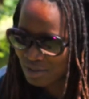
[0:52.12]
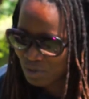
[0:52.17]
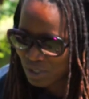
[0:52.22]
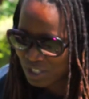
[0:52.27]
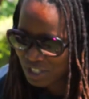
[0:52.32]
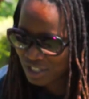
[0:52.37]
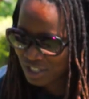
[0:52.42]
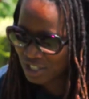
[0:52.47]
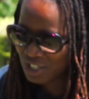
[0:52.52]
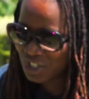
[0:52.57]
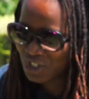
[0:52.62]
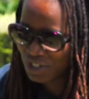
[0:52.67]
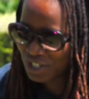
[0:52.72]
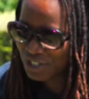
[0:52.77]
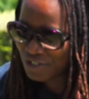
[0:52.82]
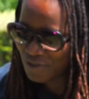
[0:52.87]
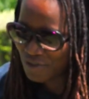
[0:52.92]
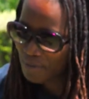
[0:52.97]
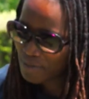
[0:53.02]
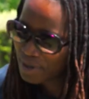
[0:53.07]
to what's the
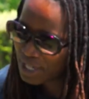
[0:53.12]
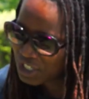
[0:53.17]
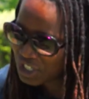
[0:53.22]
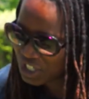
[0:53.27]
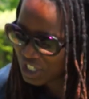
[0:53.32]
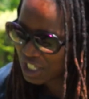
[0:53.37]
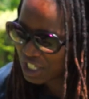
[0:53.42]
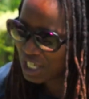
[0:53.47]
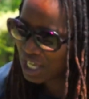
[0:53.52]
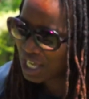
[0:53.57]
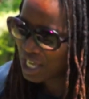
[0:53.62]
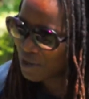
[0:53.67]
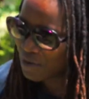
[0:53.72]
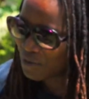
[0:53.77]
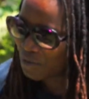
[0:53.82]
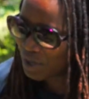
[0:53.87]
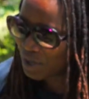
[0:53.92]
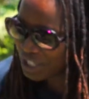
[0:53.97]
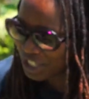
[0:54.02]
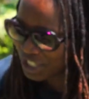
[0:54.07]
transformation like
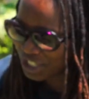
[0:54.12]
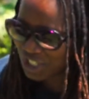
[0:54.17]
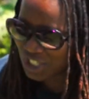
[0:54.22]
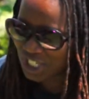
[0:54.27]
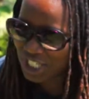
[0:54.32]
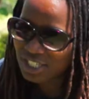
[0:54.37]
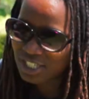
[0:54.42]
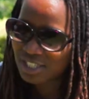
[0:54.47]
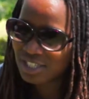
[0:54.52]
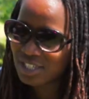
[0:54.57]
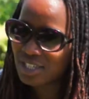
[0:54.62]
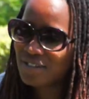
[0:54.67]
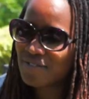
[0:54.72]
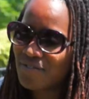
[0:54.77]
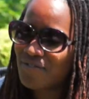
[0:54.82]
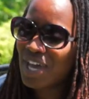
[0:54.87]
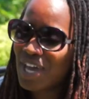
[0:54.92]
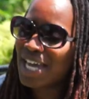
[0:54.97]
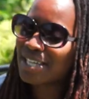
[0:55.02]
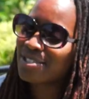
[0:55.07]
when did
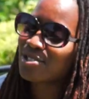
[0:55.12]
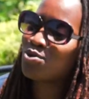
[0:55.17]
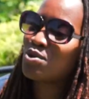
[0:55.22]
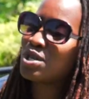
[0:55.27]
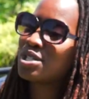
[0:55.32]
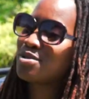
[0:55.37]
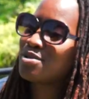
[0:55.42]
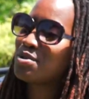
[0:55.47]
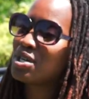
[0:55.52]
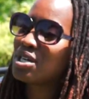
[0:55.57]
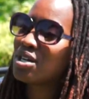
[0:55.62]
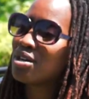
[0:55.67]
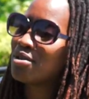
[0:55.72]
jason vasquez